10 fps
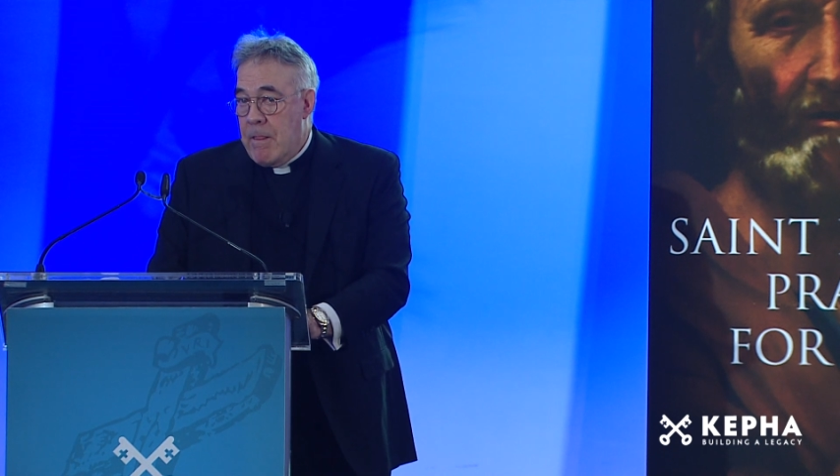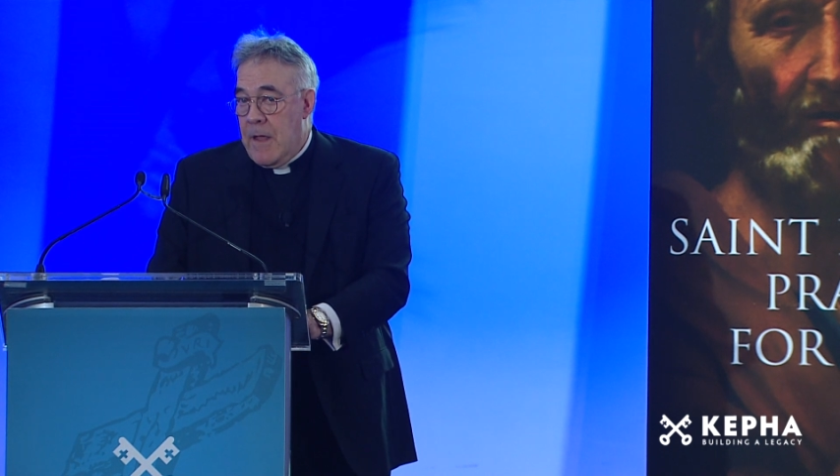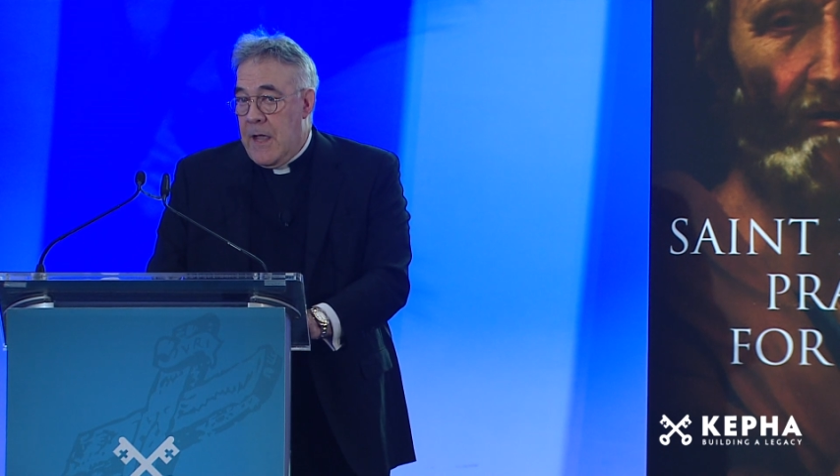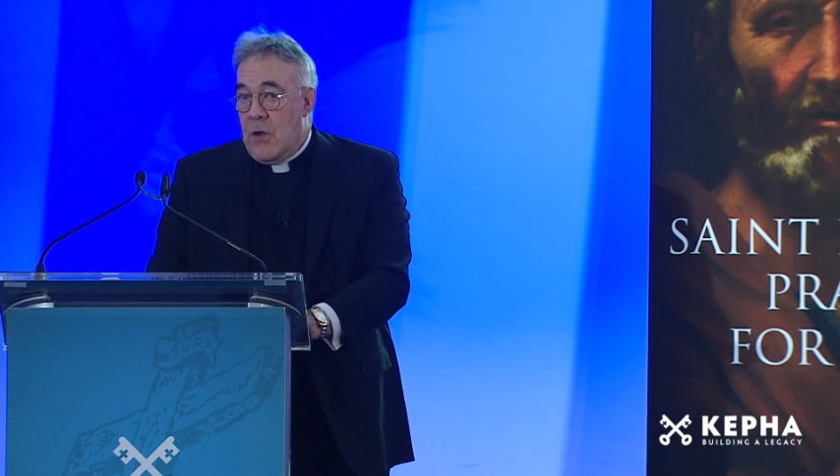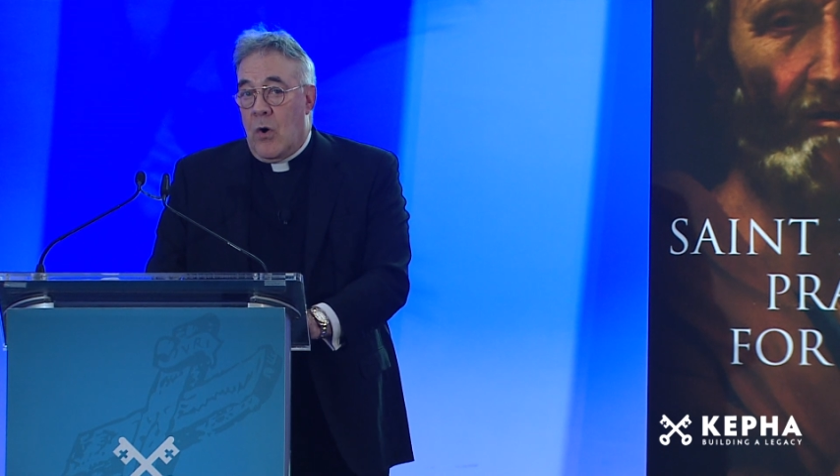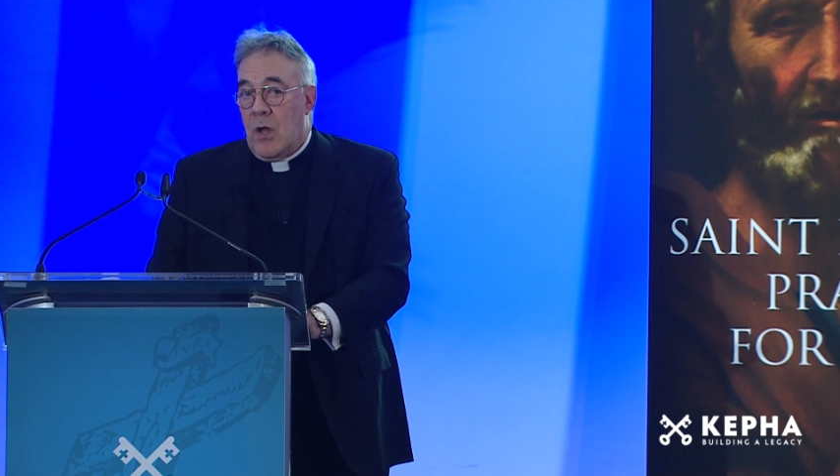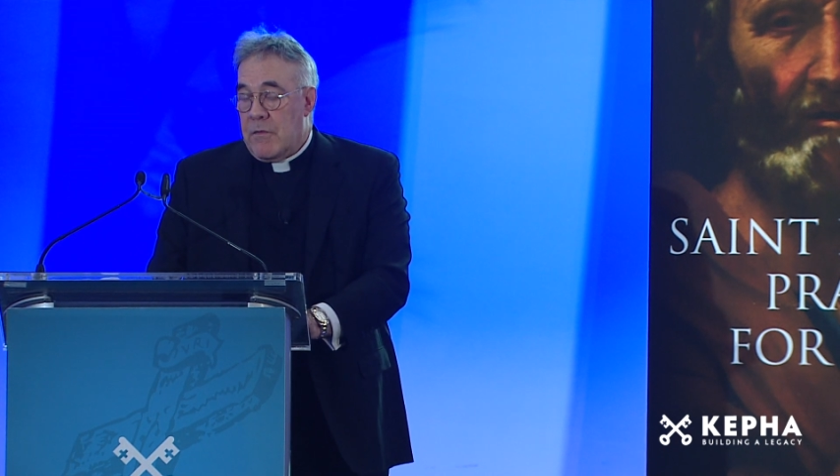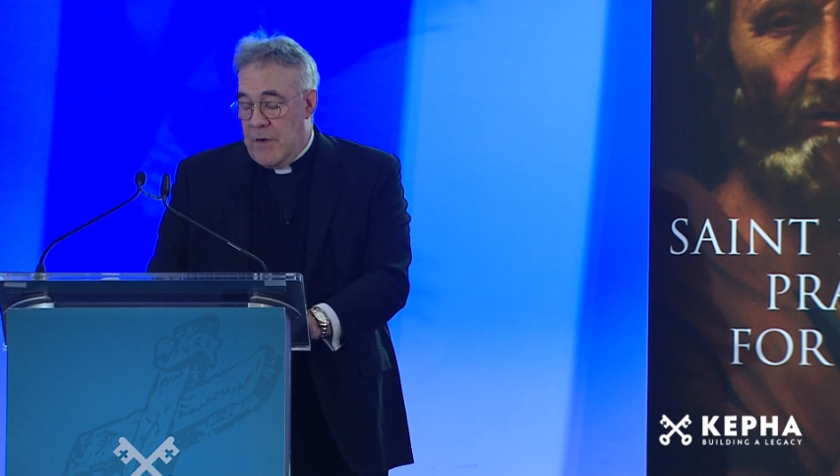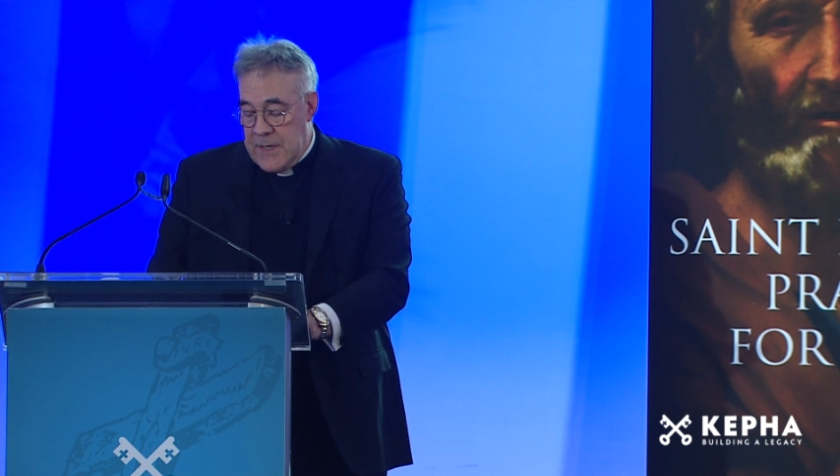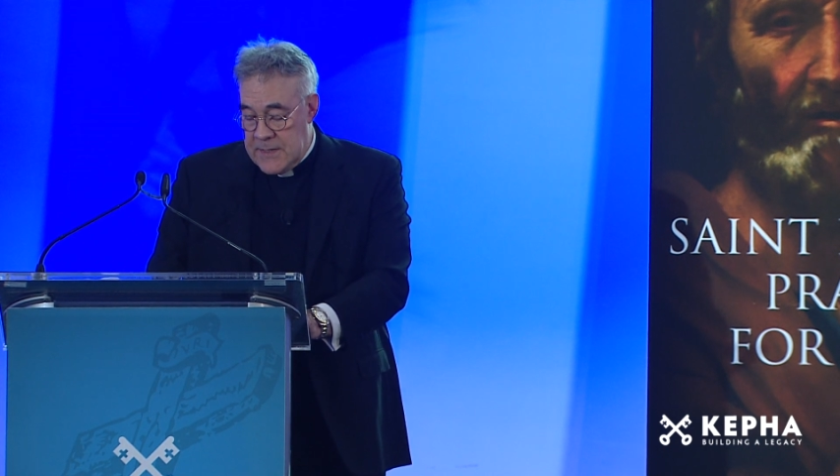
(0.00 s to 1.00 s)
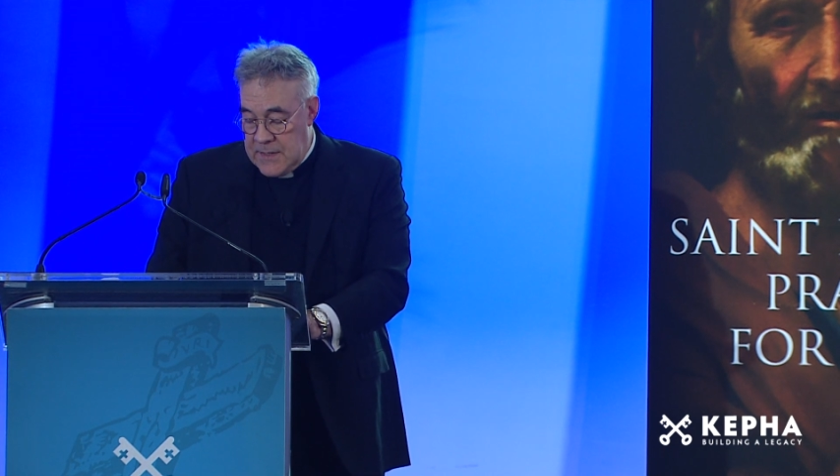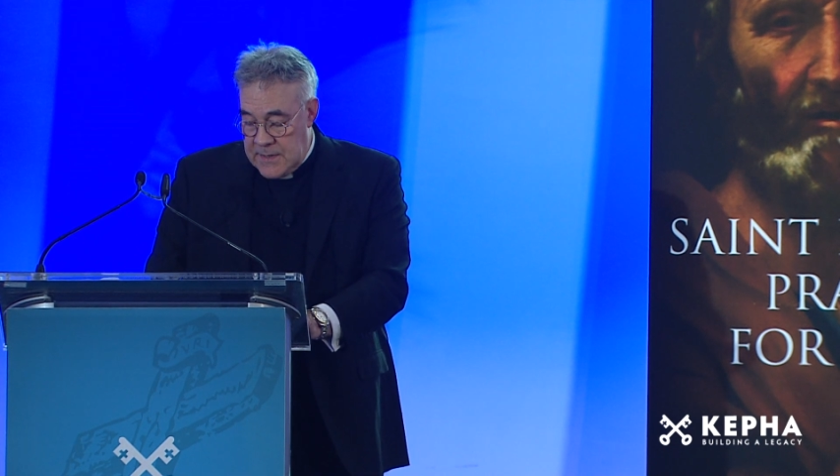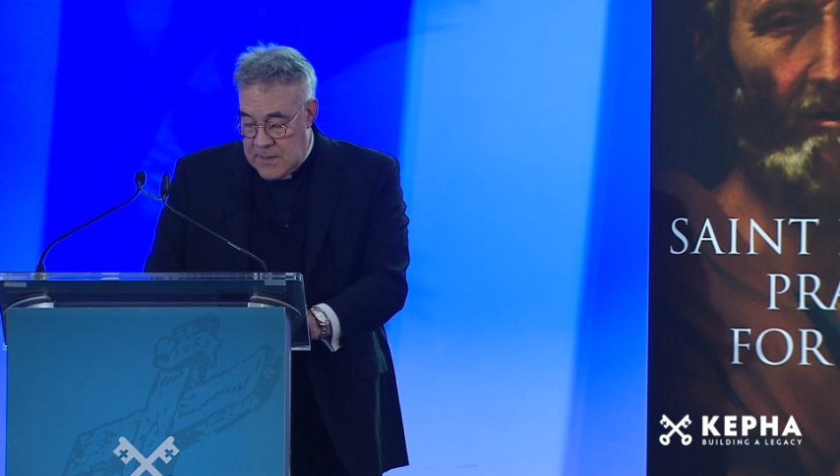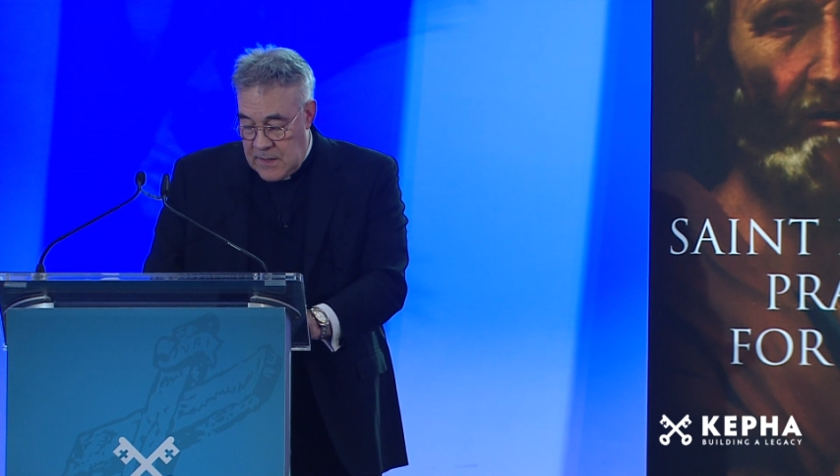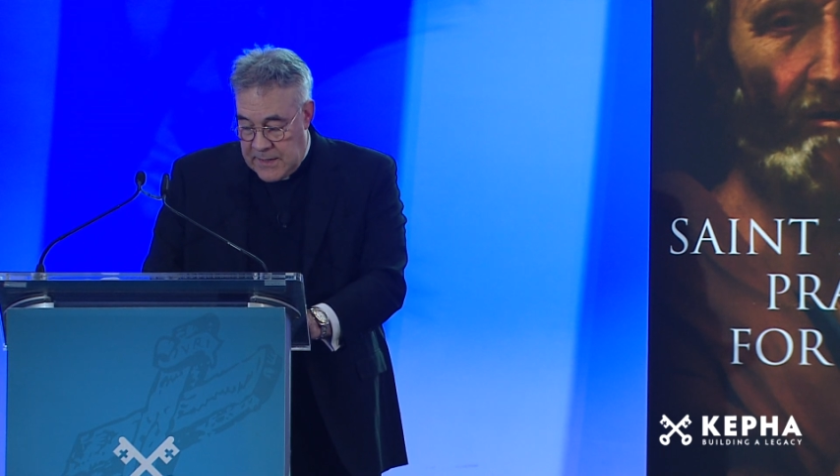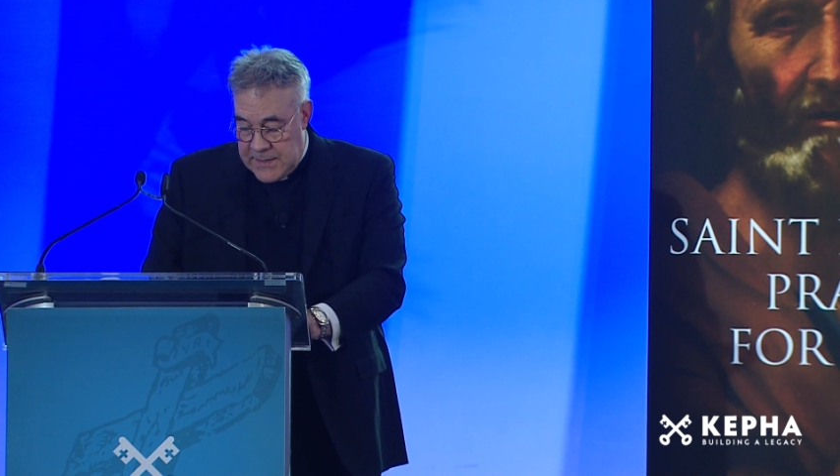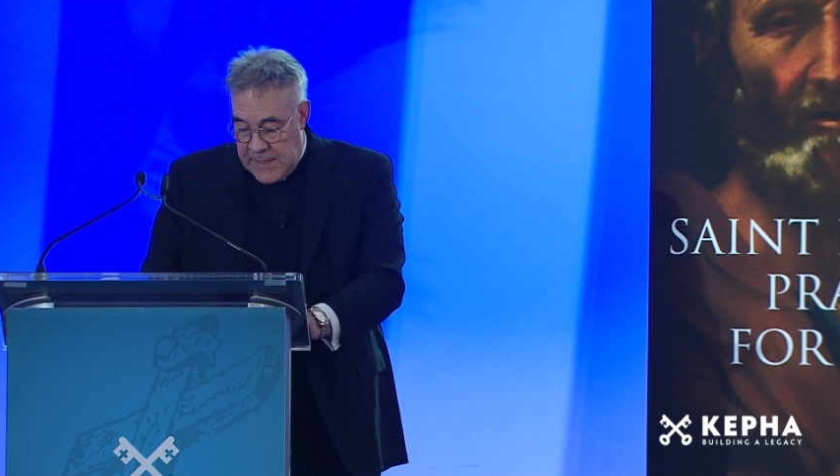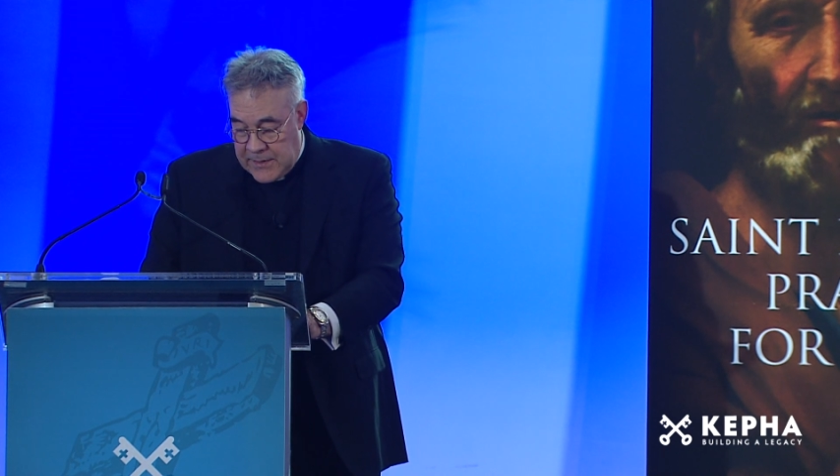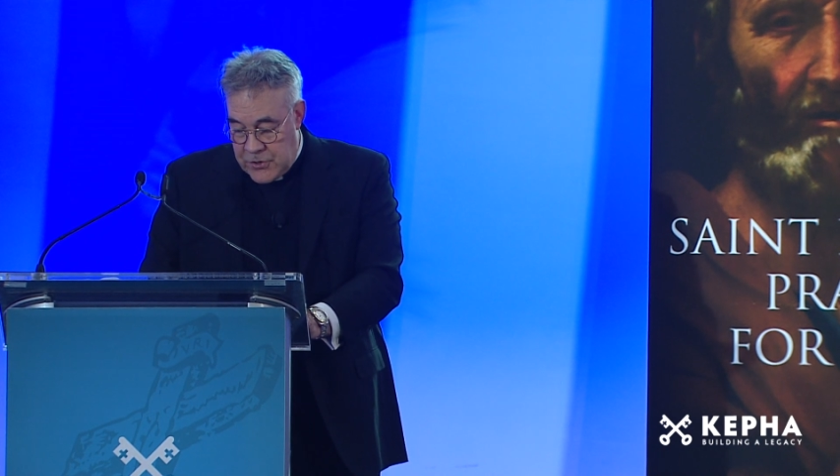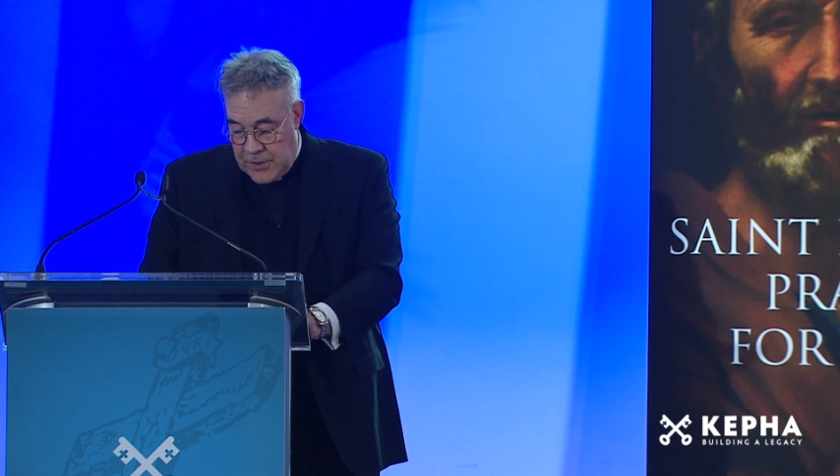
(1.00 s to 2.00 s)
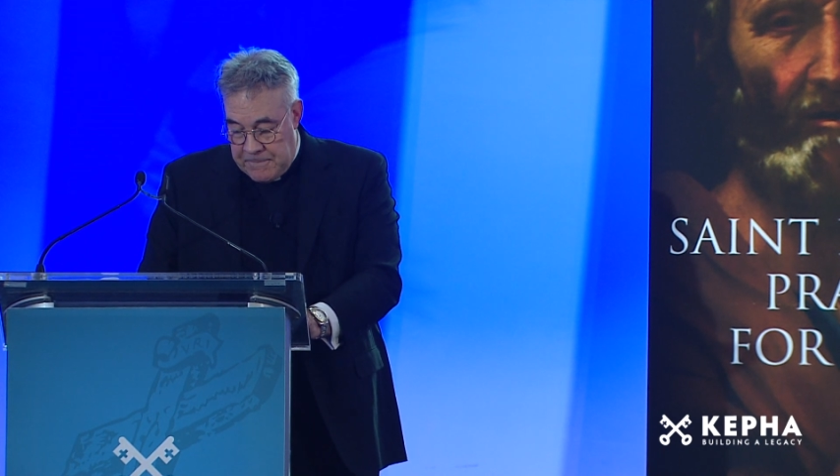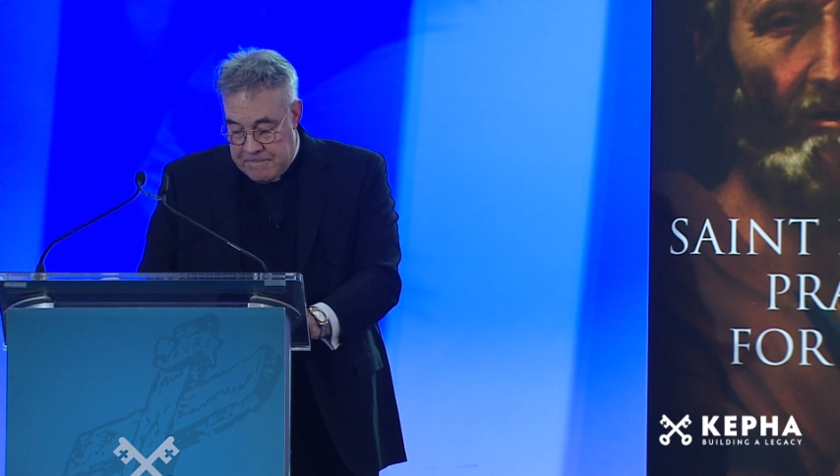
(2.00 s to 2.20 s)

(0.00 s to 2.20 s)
in all of Renaissance architecture.